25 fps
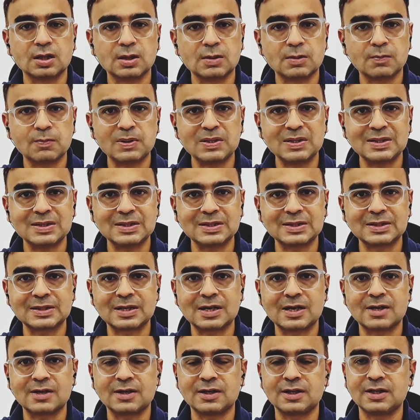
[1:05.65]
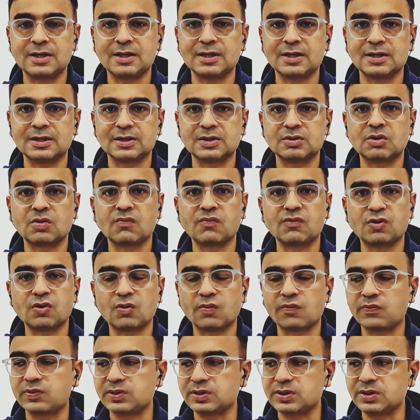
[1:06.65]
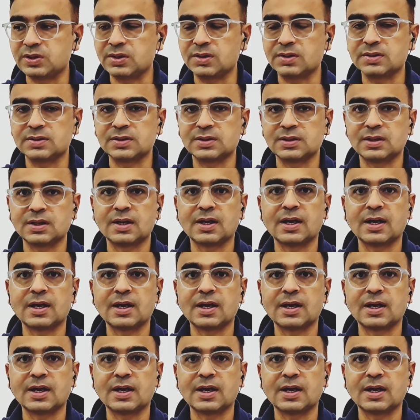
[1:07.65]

the business card details of your visitors